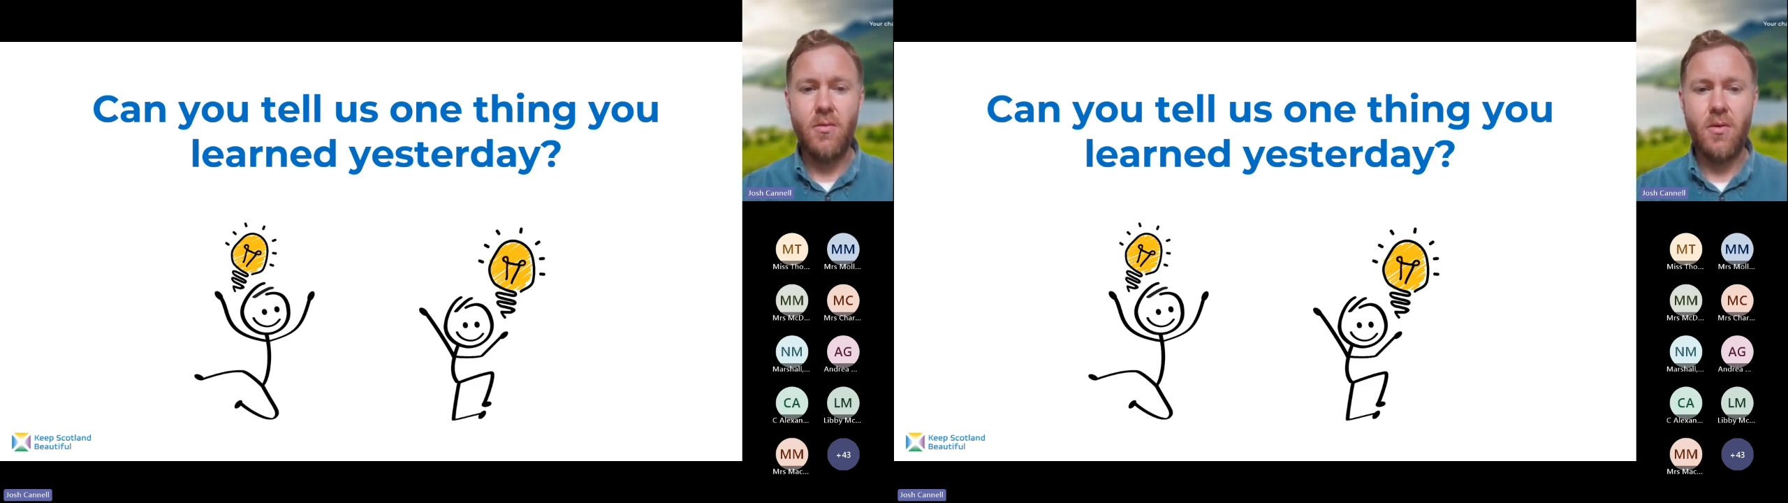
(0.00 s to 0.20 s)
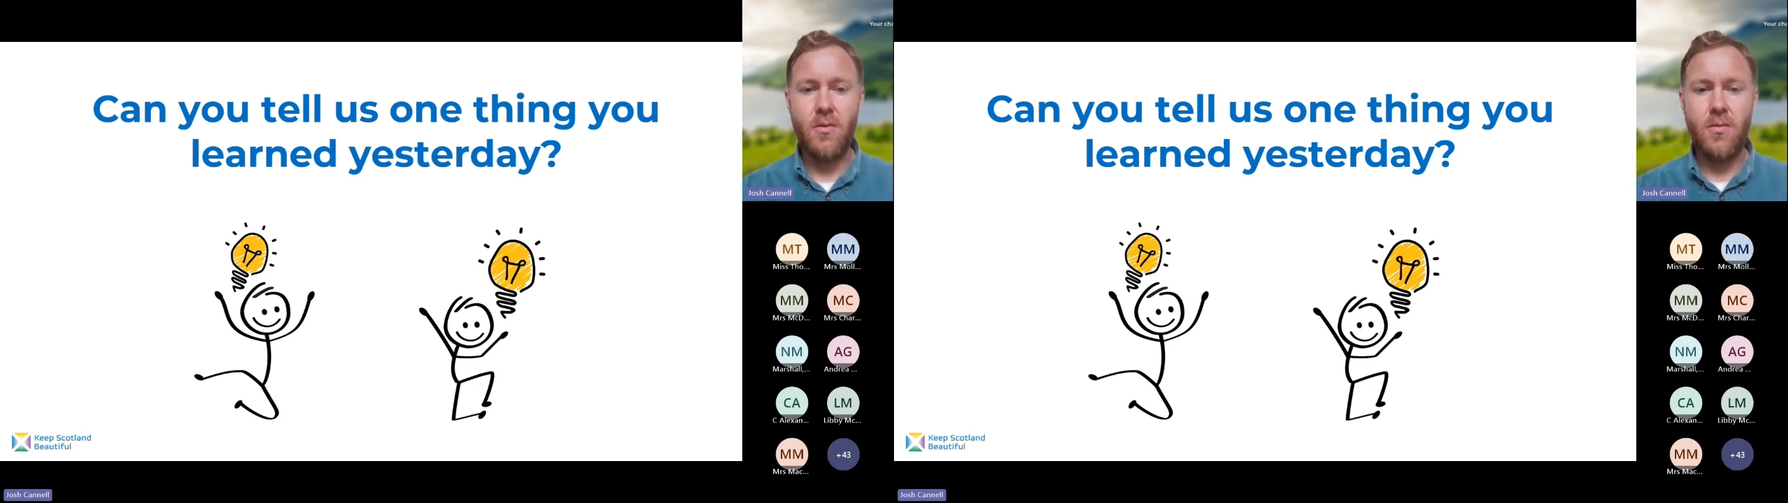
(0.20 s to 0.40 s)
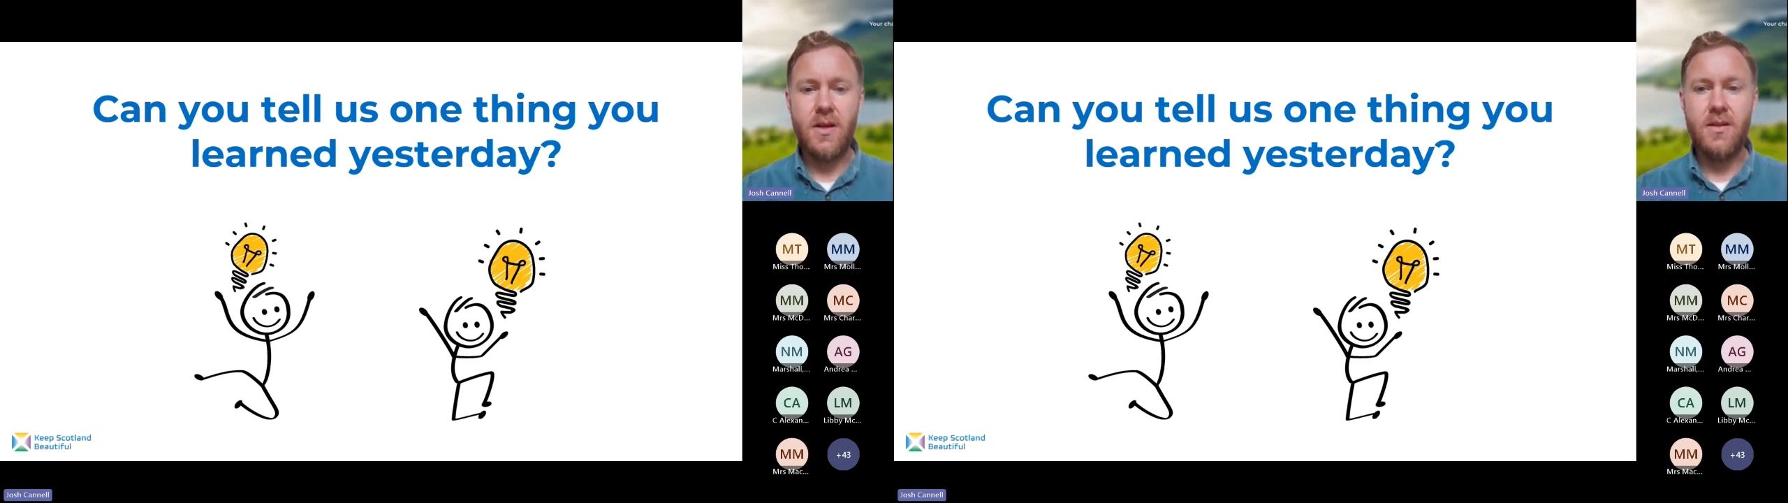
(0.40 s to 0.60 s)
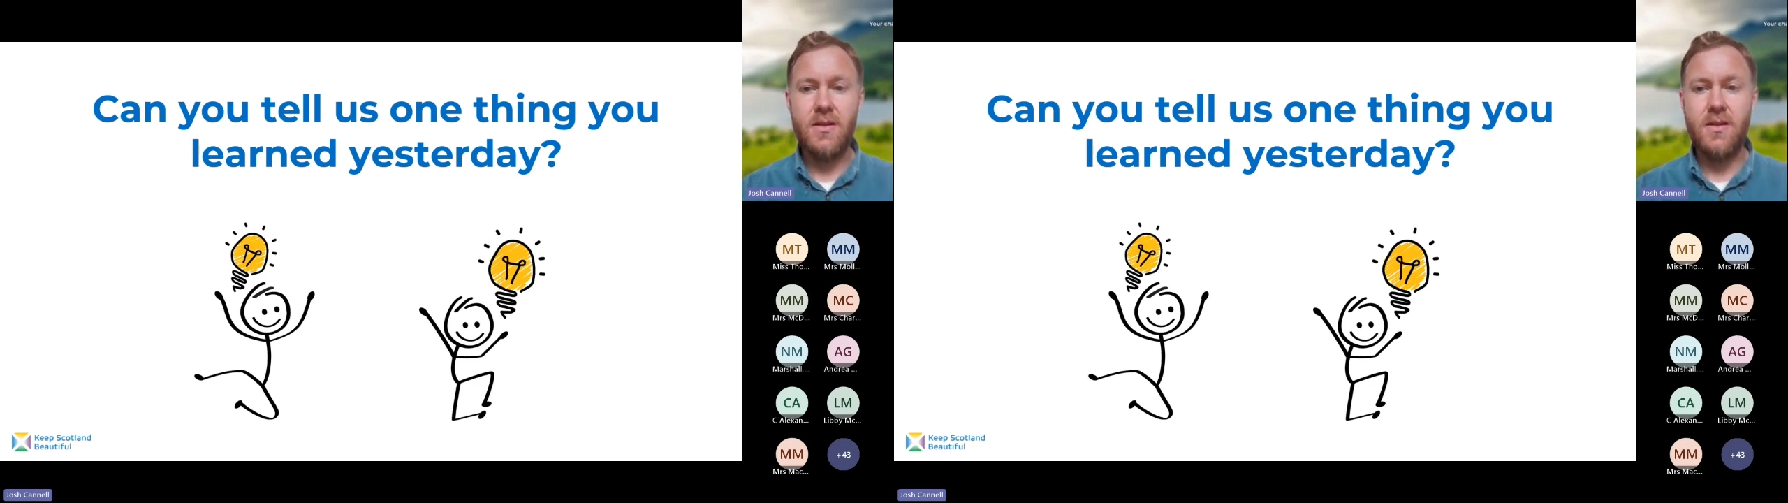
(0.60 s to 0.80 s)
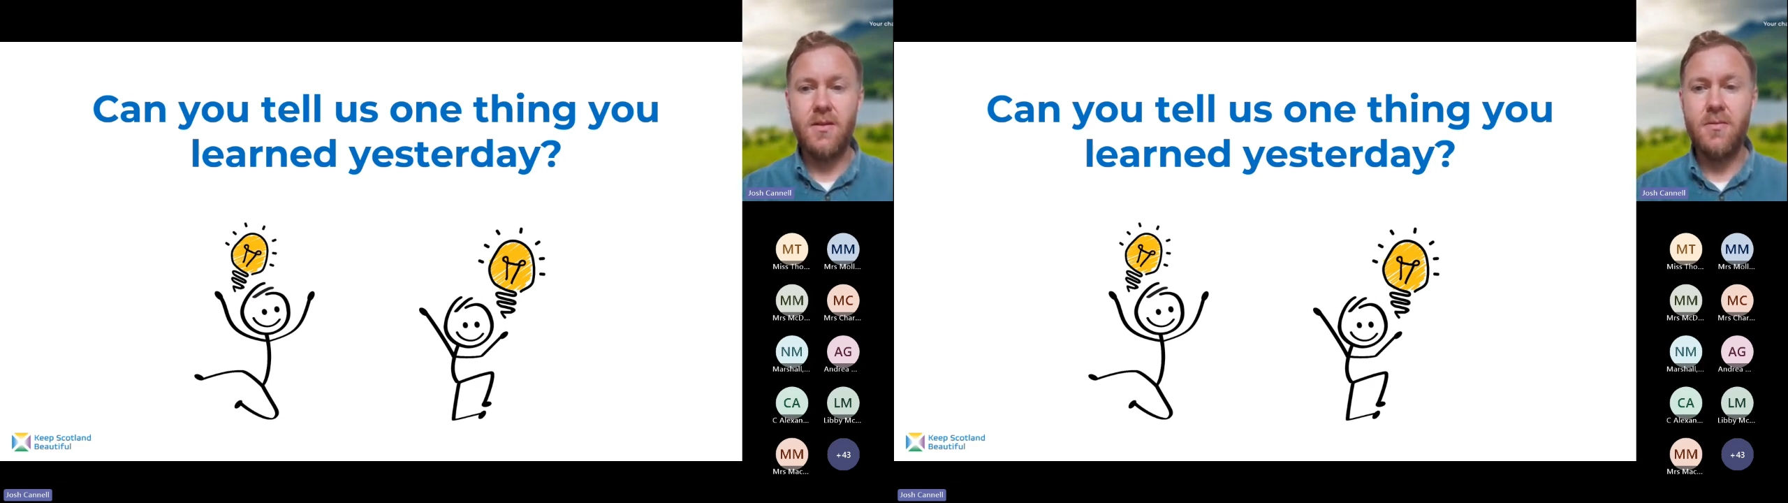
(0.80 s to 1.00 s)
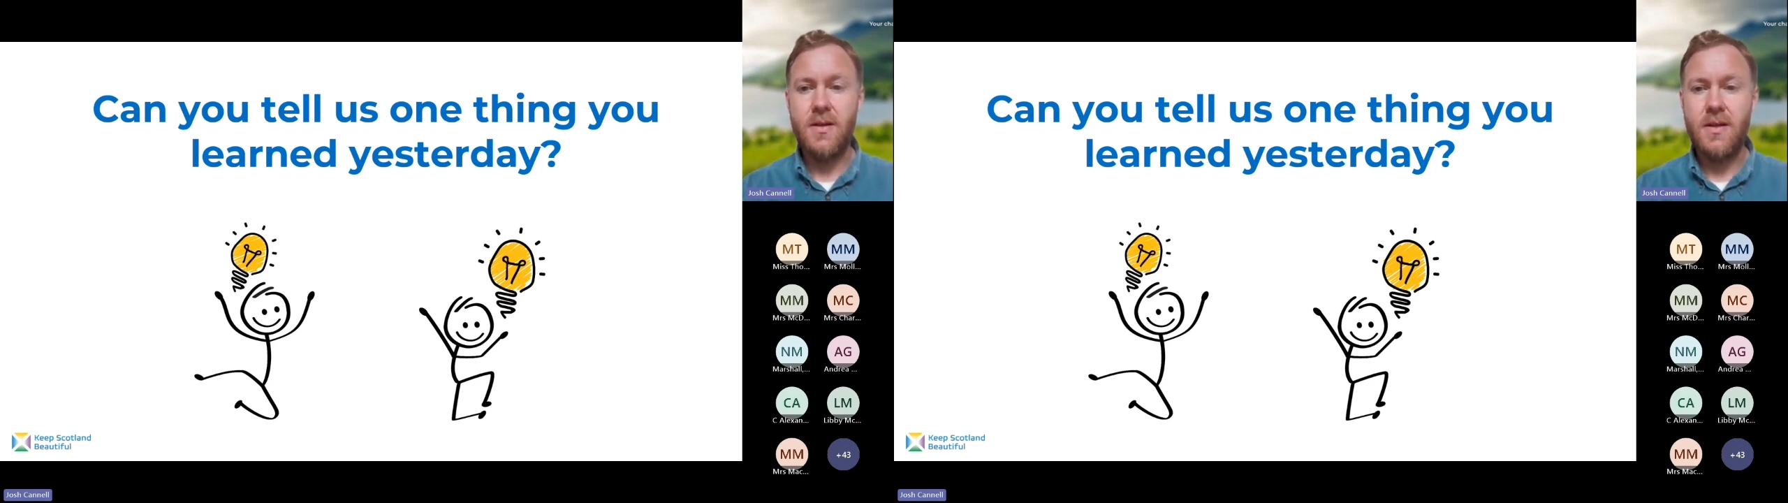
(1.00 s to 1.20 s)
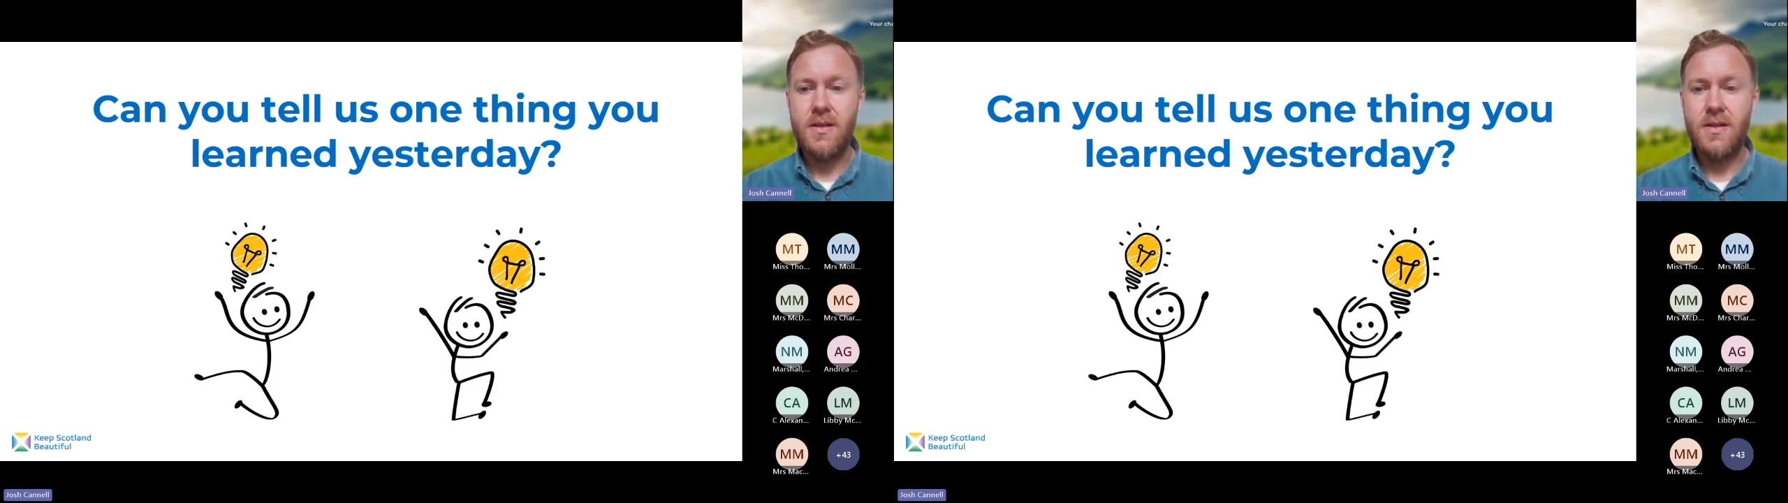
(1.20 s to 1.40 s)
what we can do